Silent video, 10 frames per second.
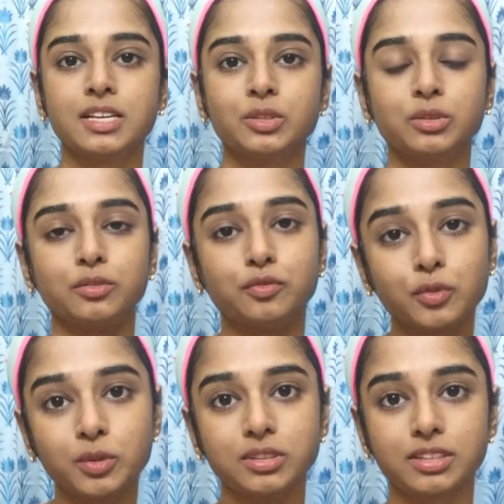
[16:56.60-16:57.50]
So the
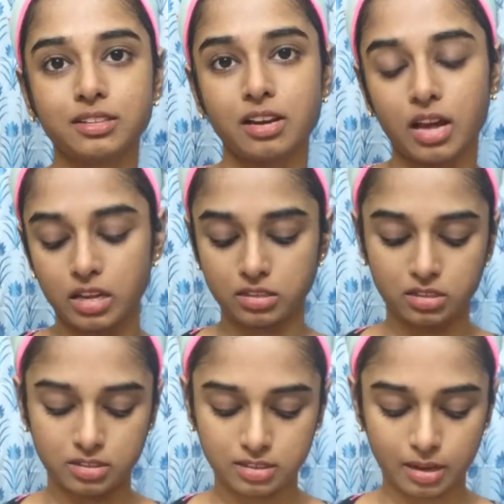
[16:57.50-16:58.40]
fourth and the last
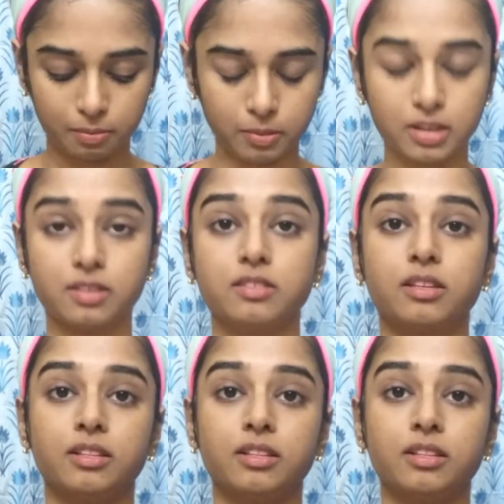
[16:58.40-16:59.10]
step is